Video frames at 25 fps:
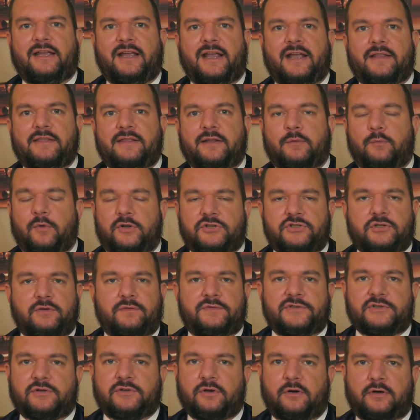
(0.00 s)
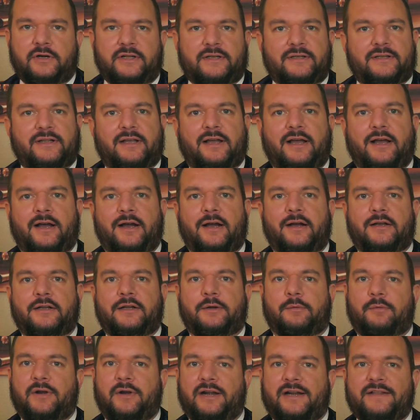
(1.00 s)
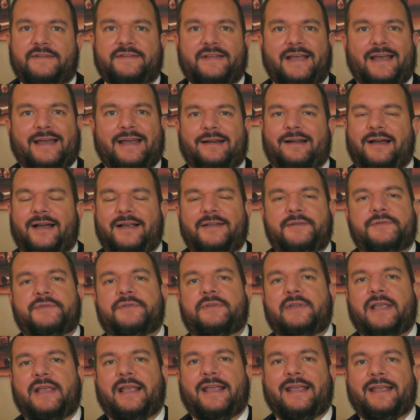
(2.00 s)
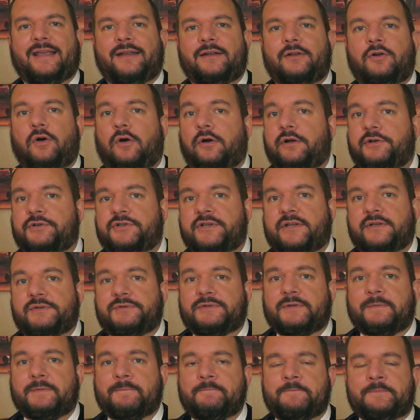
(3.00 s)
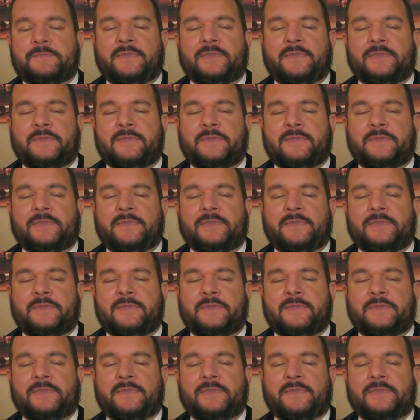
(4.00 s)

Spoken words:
And then once you've stirred it, you're ready to ice and garnishes.